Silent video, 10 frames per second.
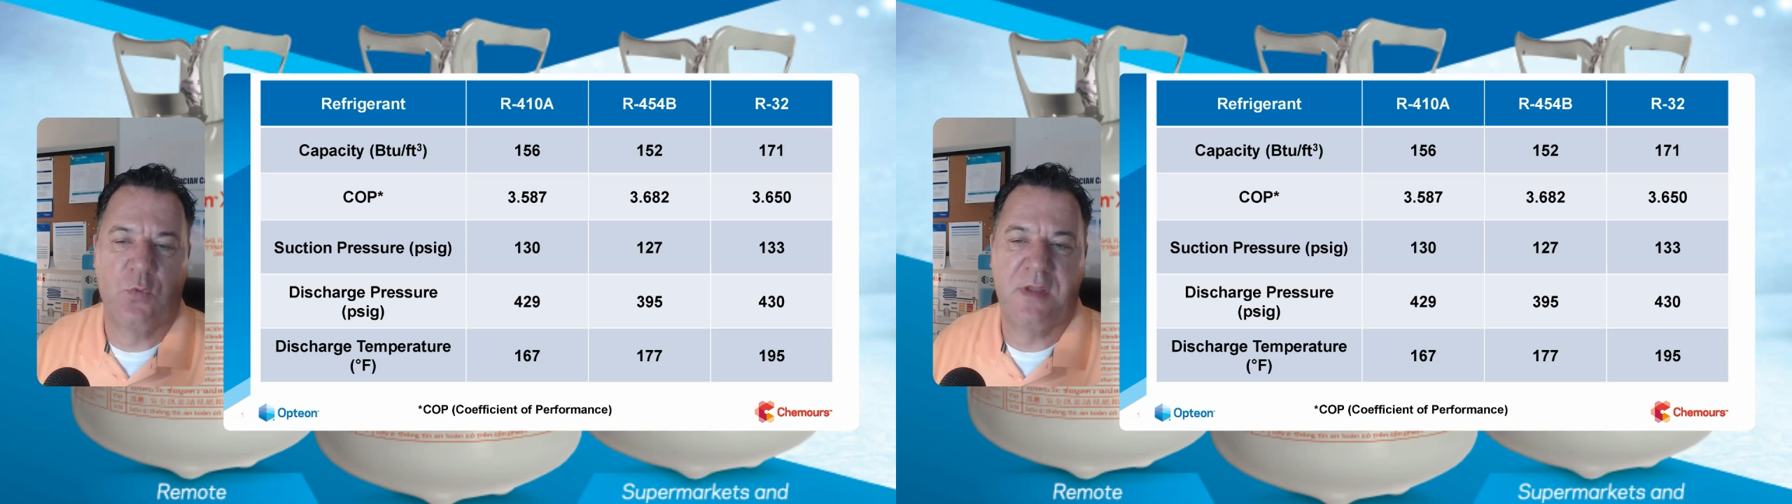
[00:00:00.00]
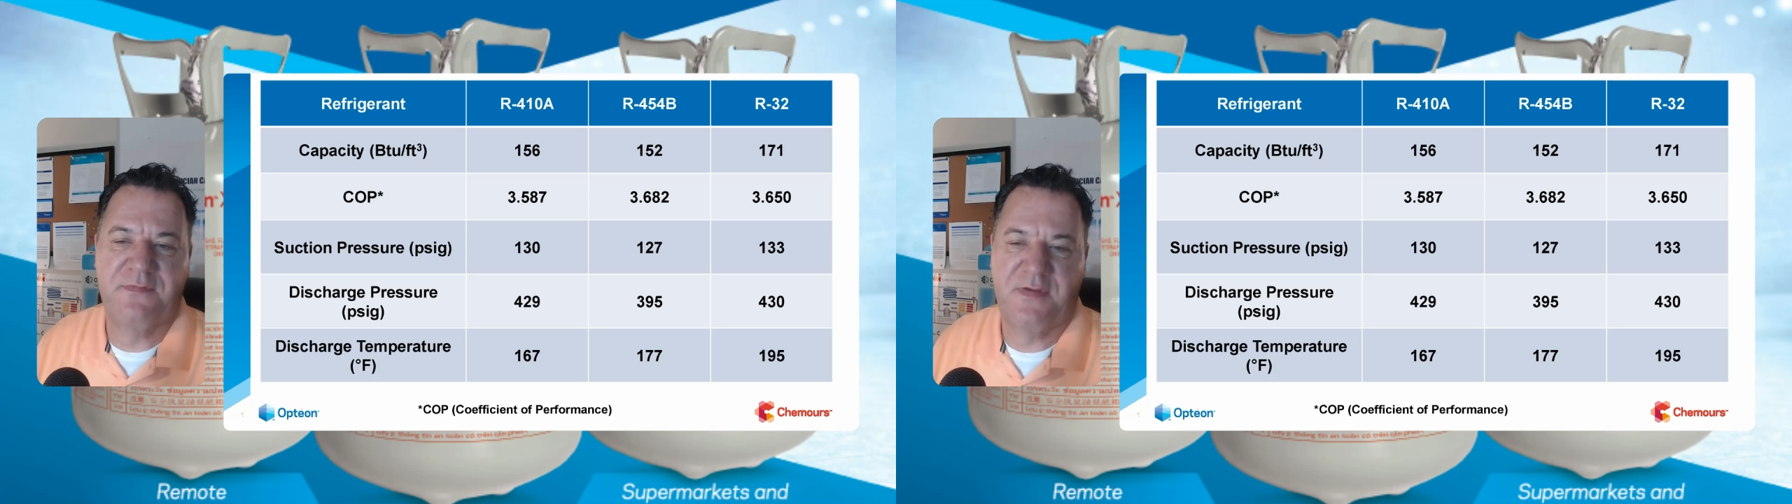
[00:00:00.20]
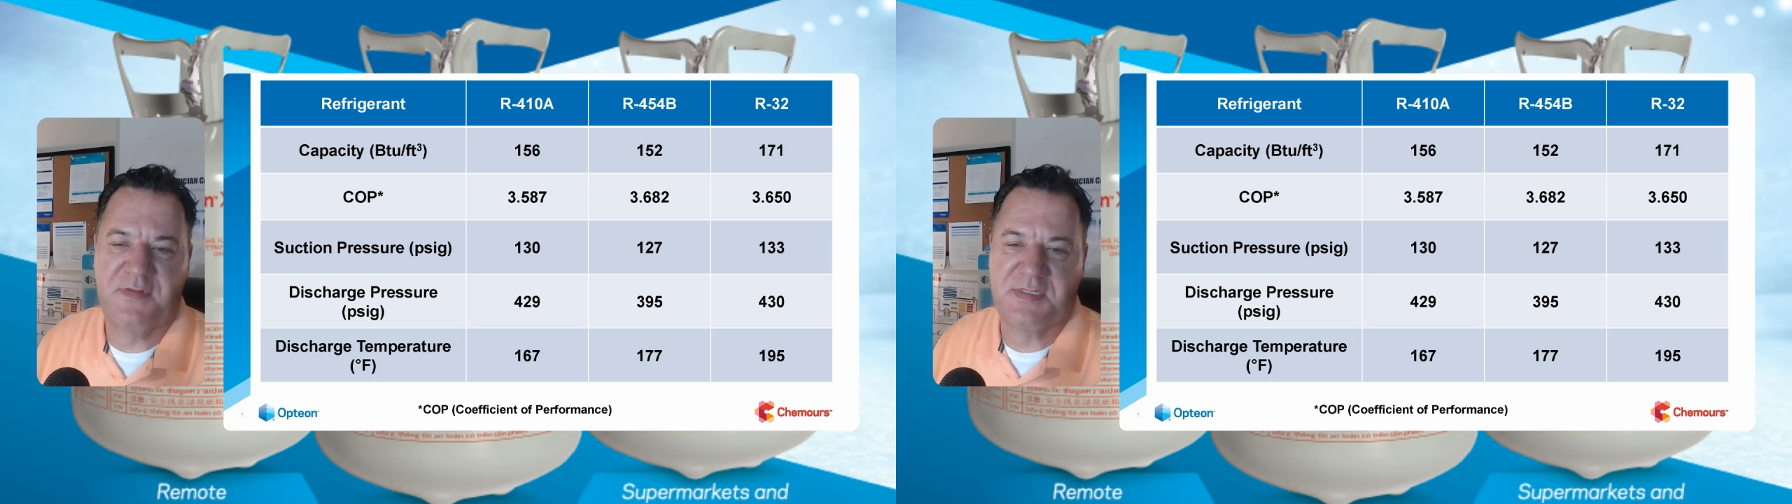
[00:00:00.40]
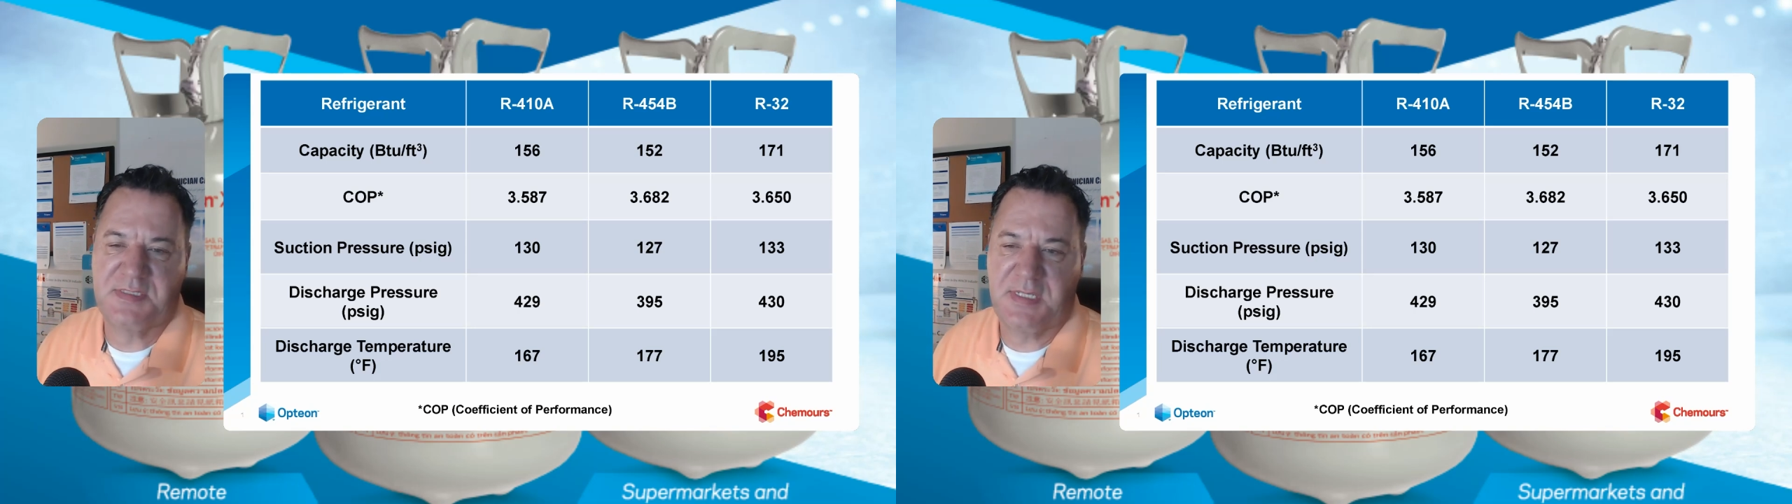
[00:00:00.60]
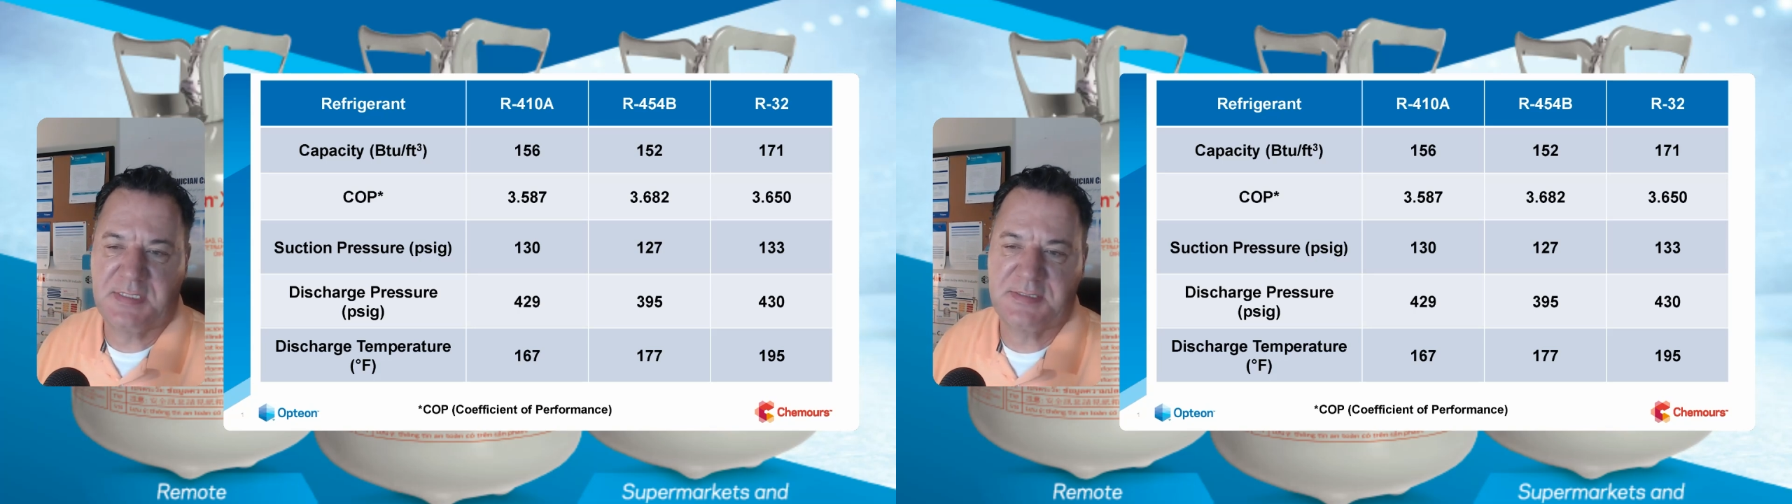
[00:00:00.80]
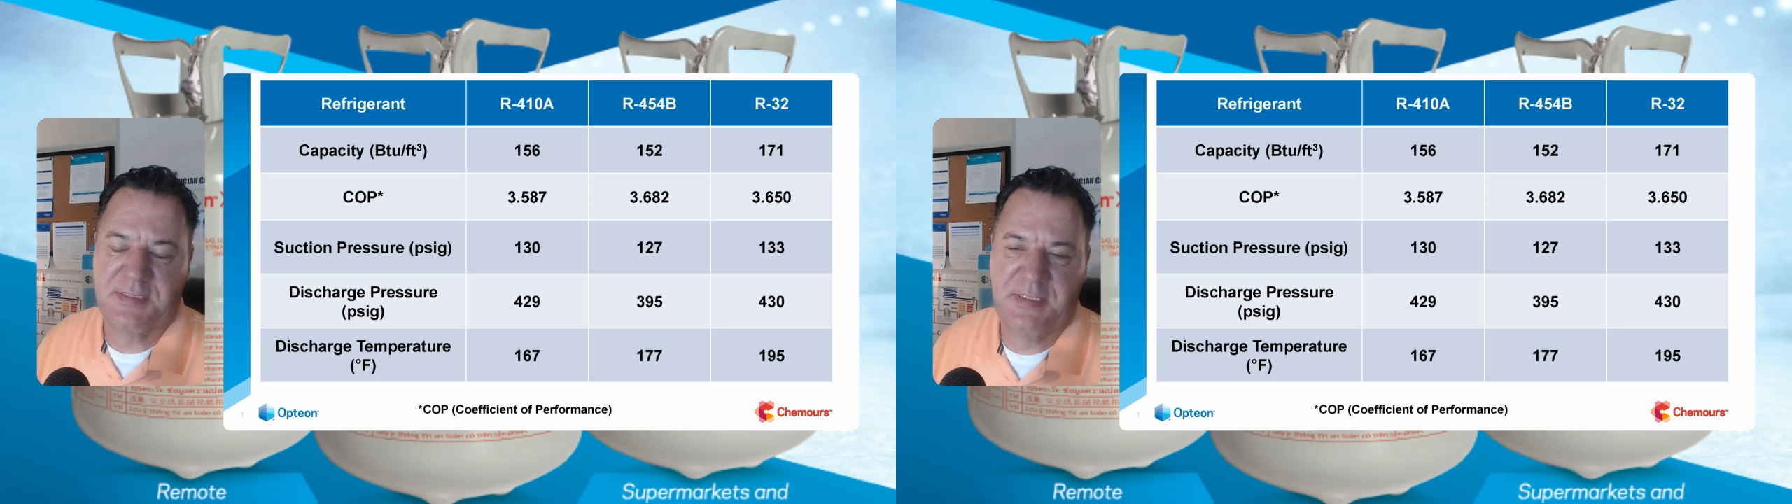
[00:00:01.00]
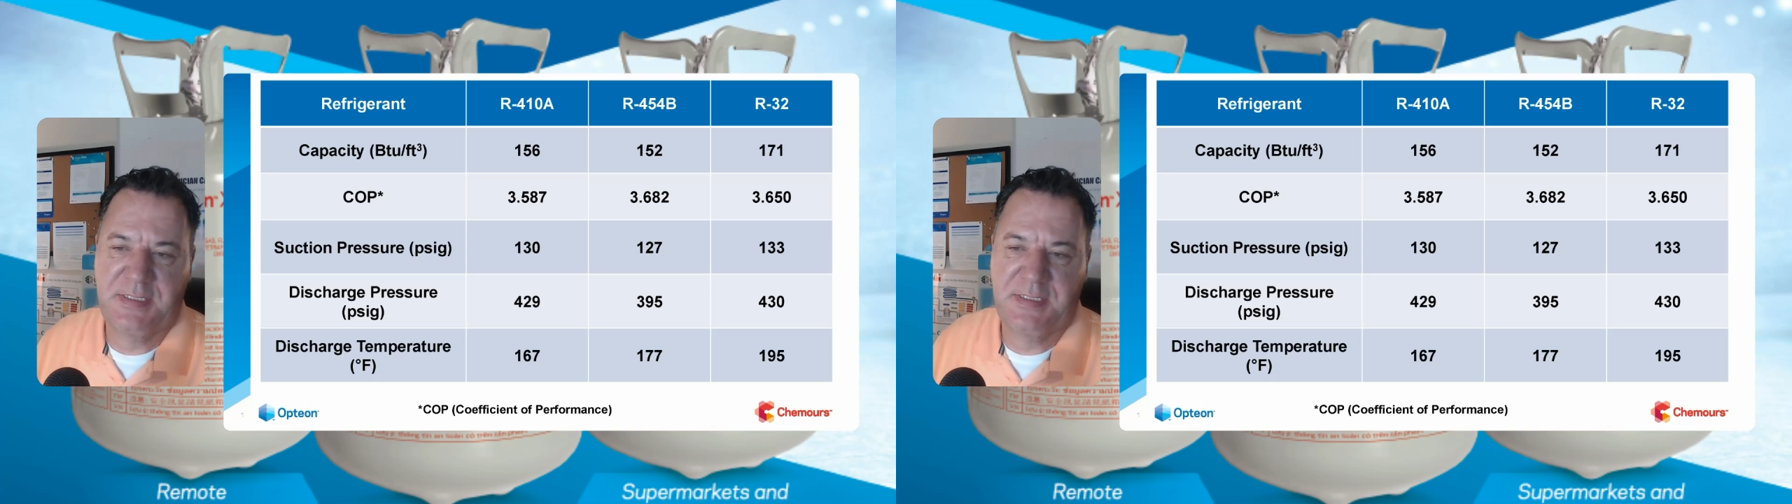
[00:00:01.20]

156,